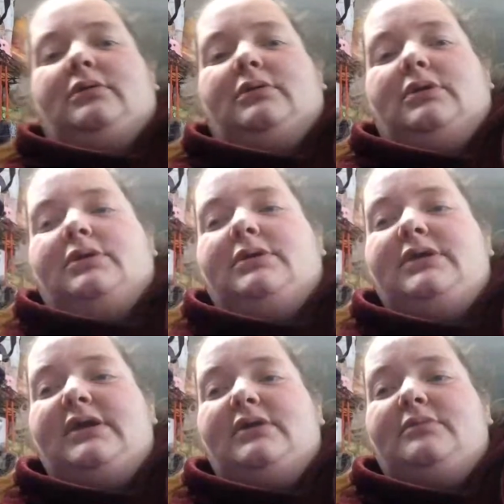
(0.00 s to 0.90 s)
yeah,
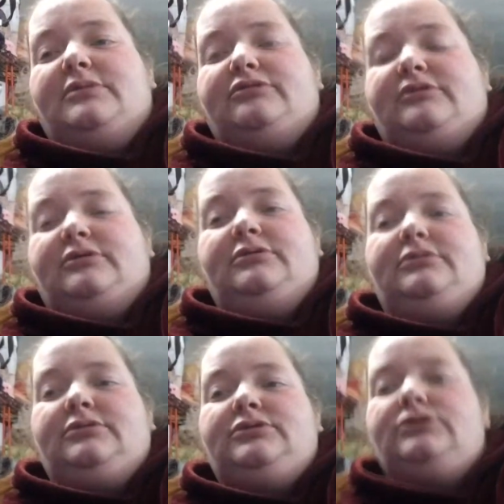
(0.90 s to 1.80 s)
I'm in the
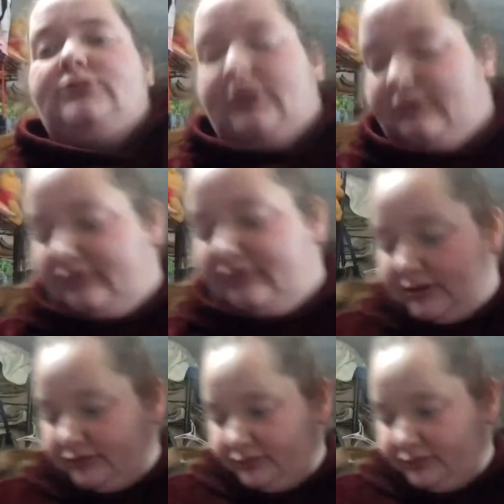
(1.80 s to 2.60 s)
United States.